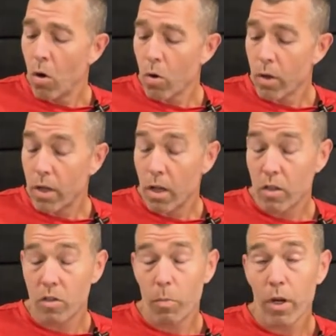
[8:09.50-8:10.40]
or
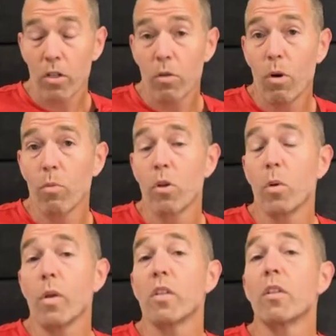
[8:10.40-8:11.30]
especially when we're
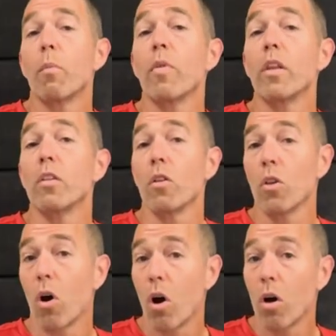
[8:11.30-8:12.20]
doing some of these
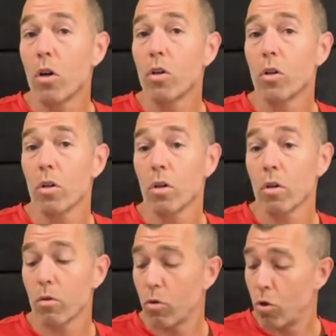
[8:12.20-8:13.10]

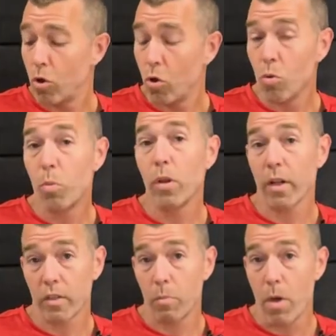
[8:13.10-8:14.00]
longer 2+
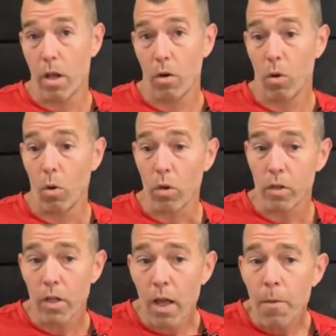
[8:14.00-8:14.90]
minute
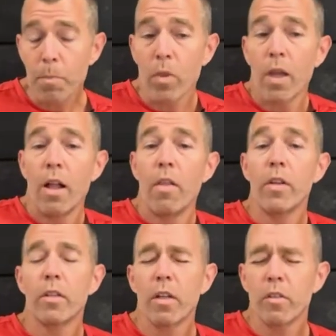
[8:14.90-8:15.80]
holds,
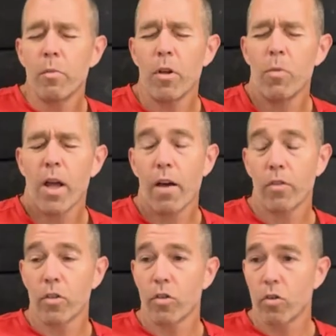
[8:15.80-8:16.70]
this doesn't mean we have
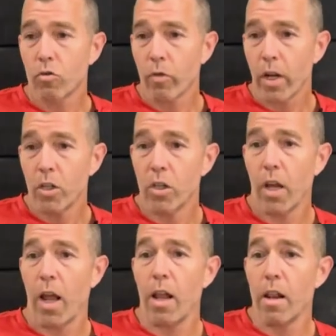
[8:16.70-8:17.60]
to stretch
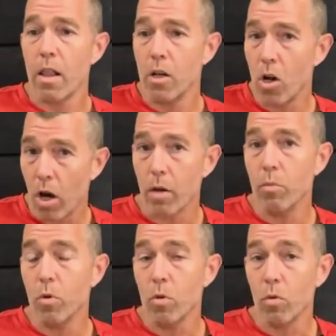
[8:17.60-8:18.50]
and not
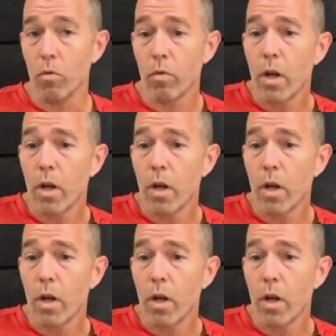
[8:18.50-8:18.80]
move.